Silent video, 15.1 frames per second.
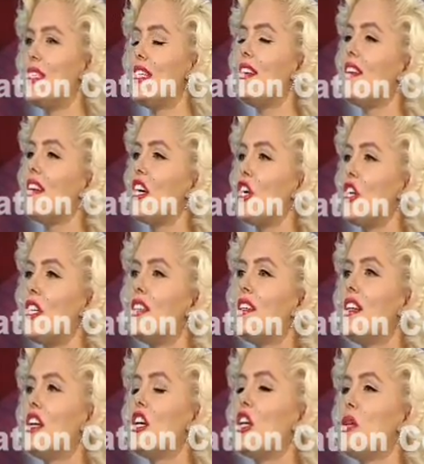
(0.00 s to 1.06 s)
it. And I got a
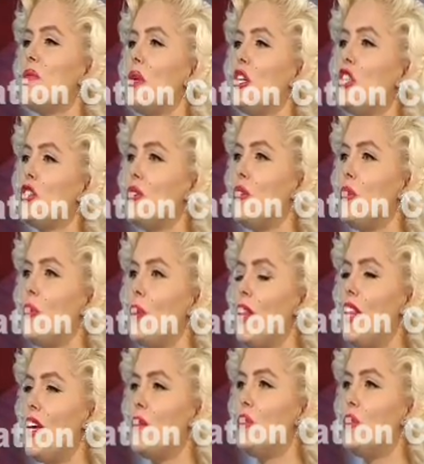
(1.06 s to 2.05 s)
commercial with